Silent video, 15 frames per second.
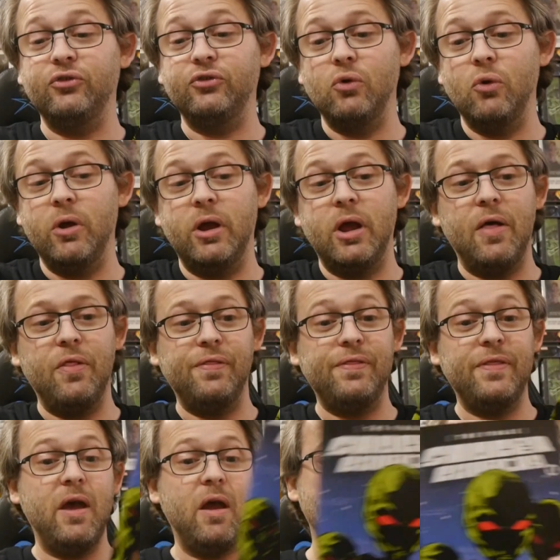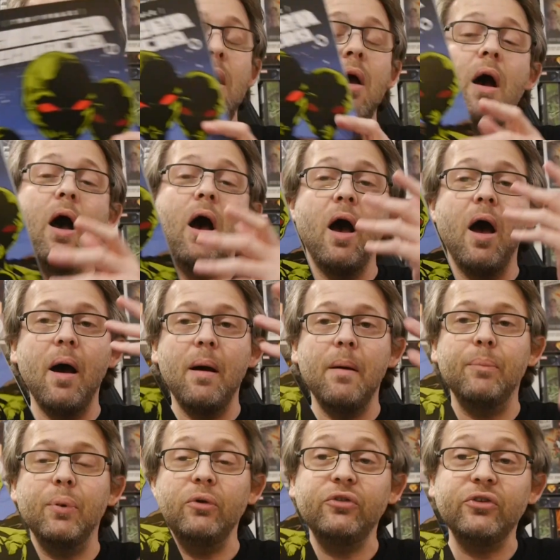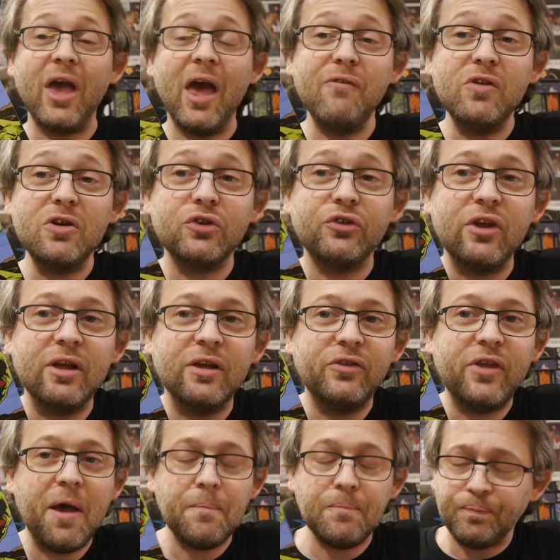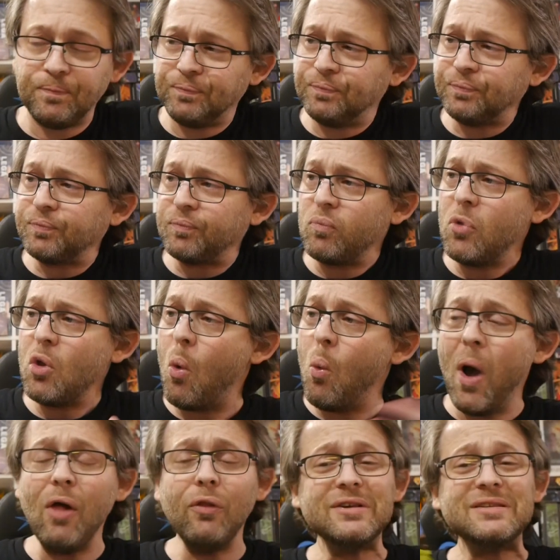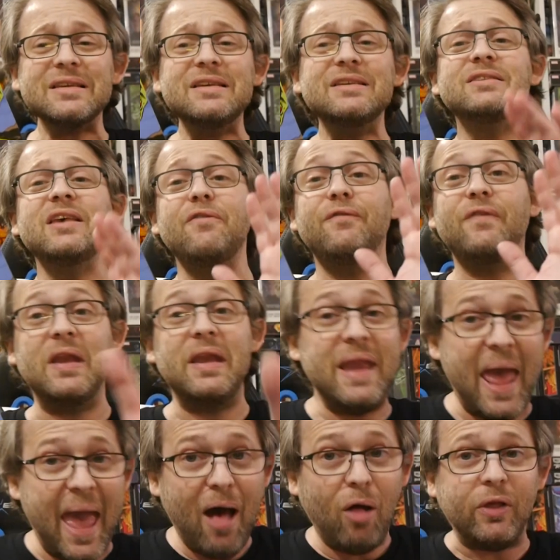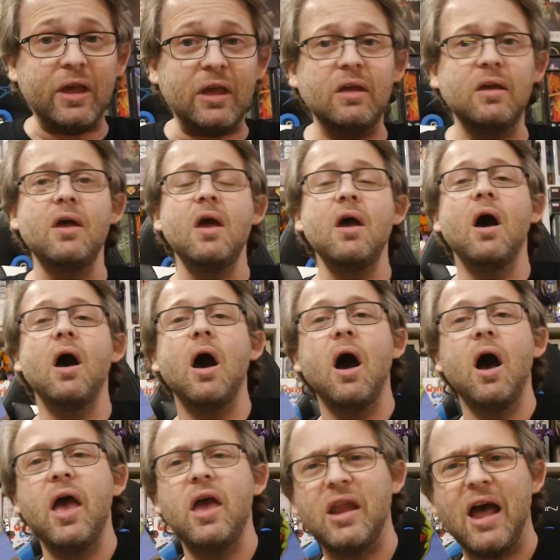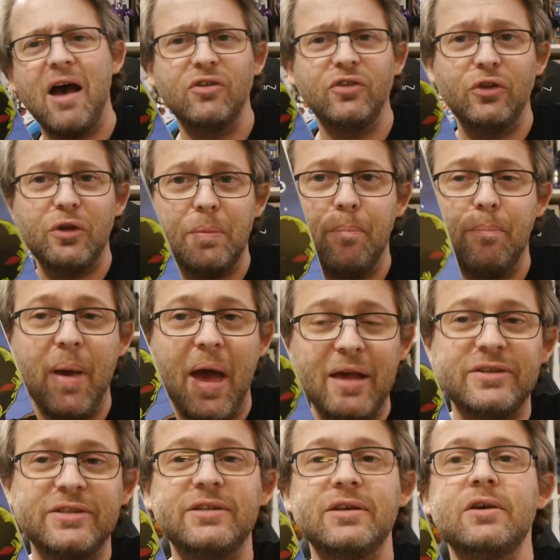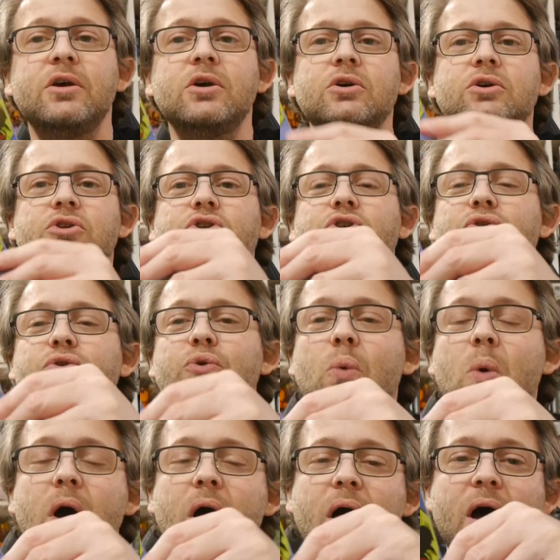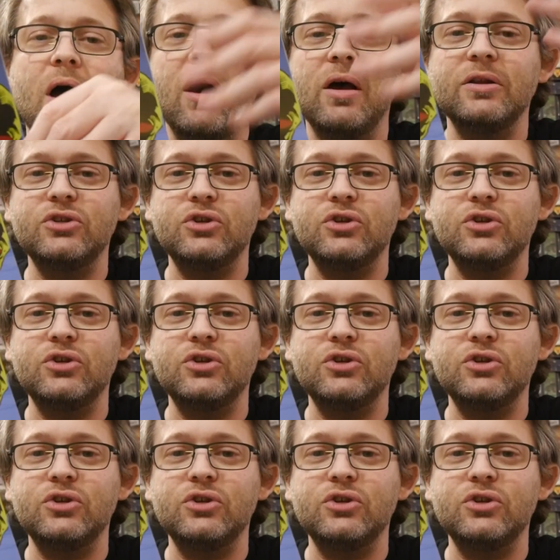the story there. Uh, but what's kind of interesting is that while this is a finale, uh, and obviously best to uh,